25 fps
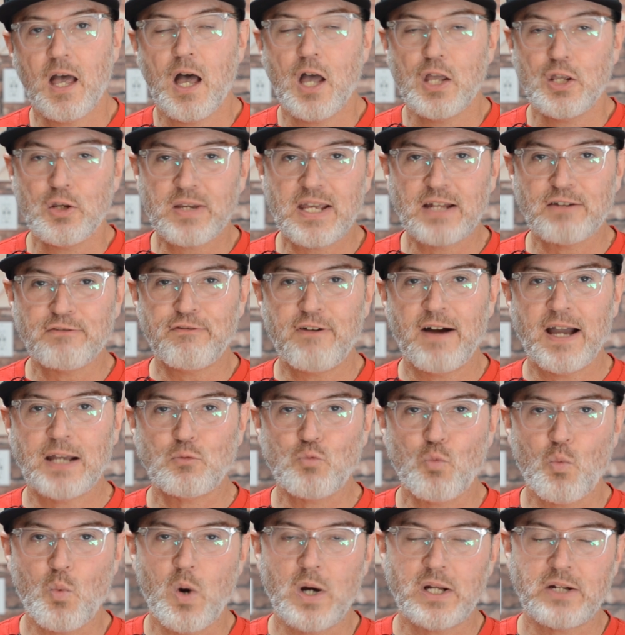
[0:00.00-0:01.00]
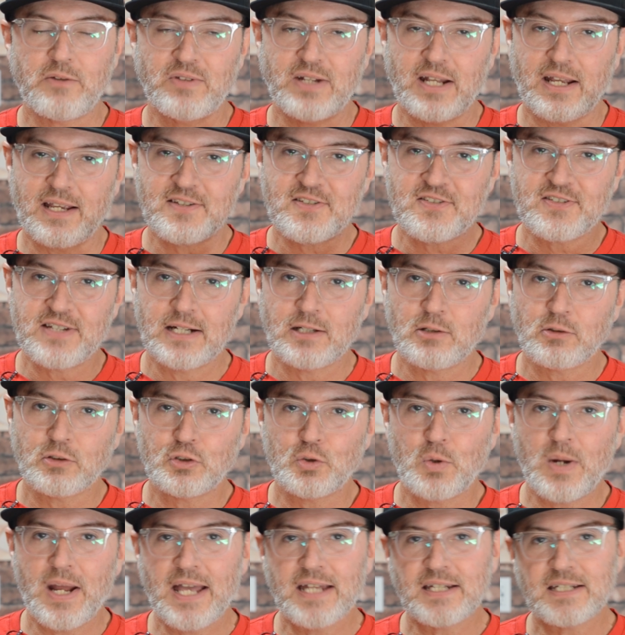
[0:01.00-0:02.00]
You can find one of the external
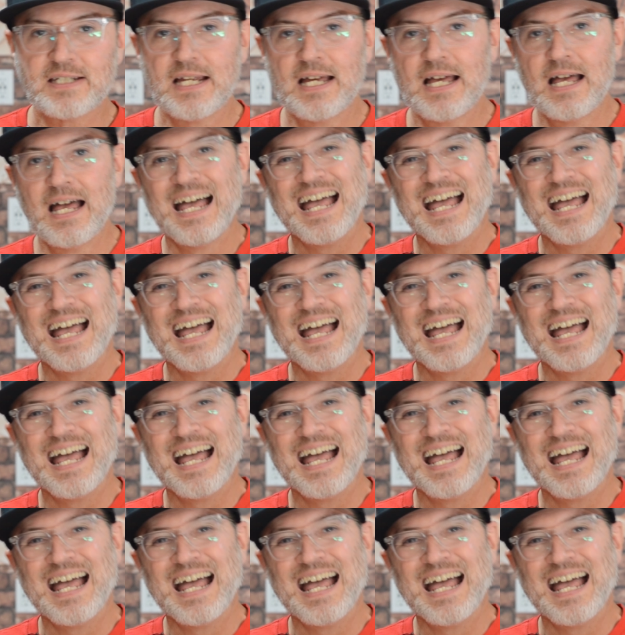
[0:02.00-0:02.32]
thread